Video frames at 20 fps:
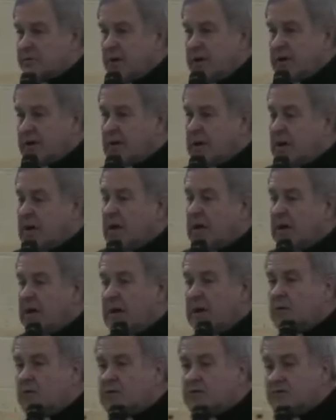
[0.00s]
but
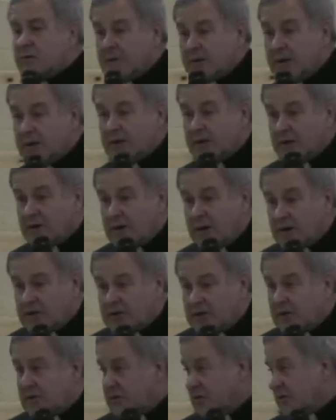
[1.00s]
he was from the underground
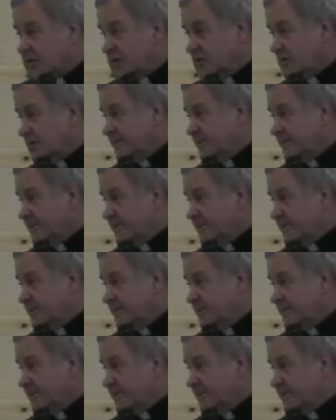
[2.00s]
church.